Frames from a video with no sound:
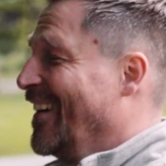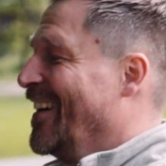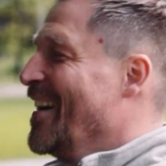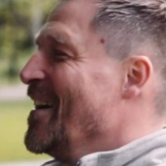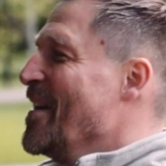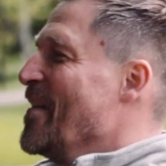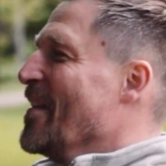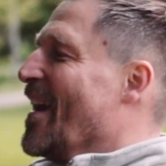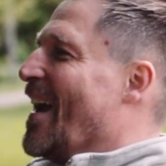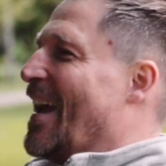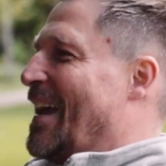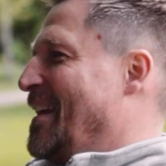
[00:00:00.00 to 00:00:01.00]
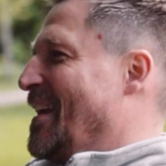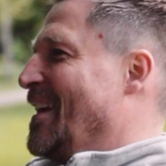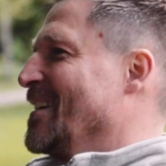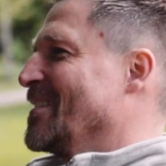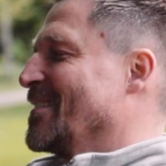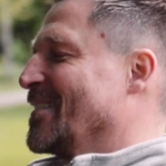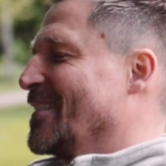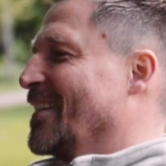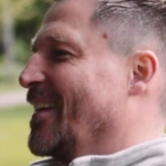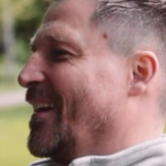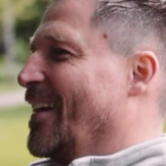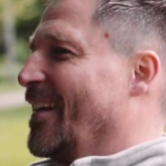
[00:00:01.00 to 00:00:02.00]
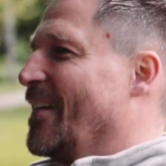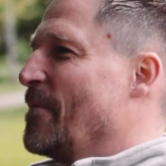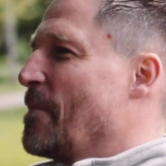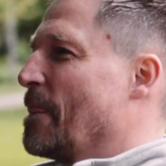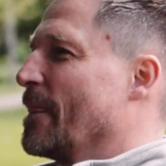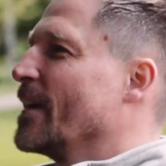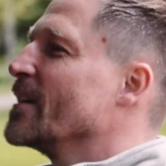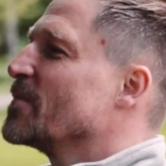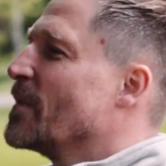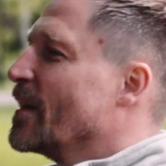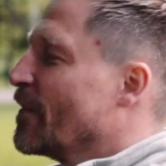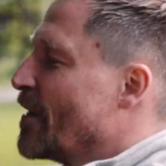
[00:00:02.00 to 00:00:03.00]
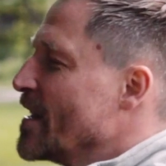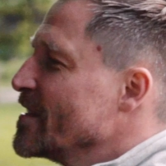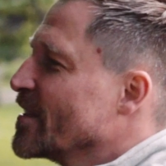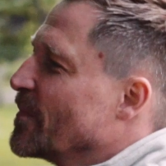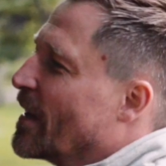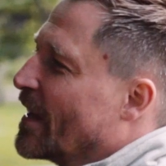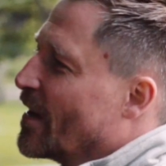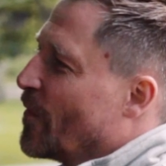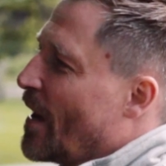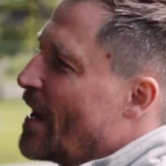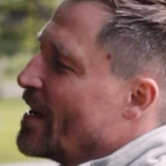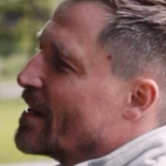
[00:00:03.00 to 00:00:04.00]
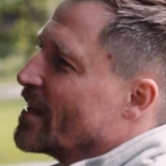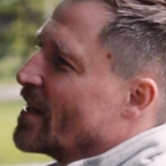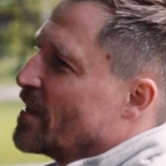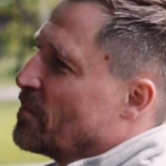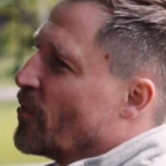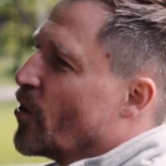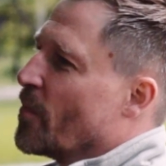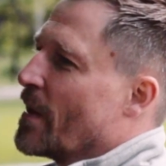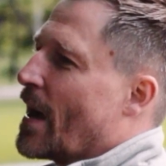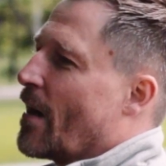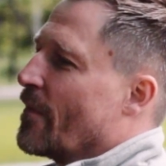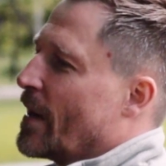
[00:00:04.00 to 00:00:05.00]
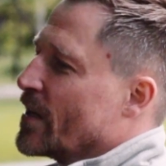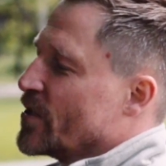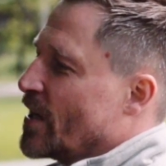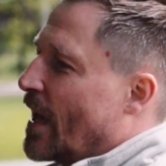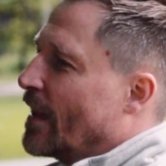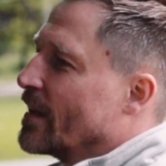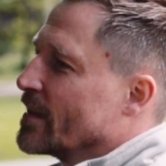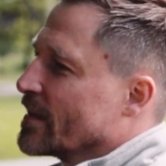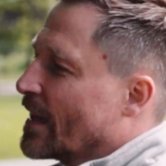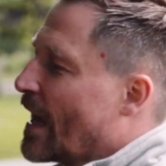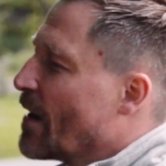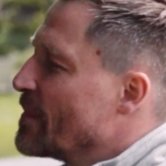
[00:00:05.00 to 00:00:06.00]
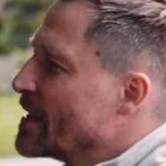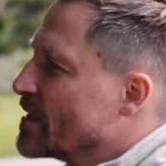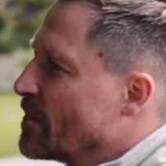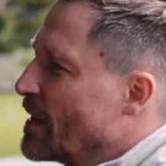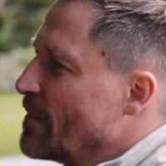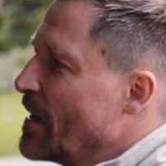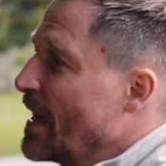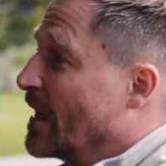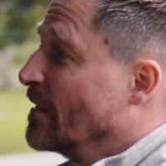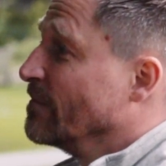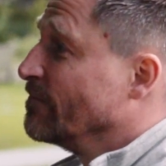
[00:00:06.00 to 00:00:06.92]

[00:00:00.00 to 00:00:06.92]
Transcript: it is, it's been a friend to me in a way and it's brought me out of my shell and it's allowed me to be me.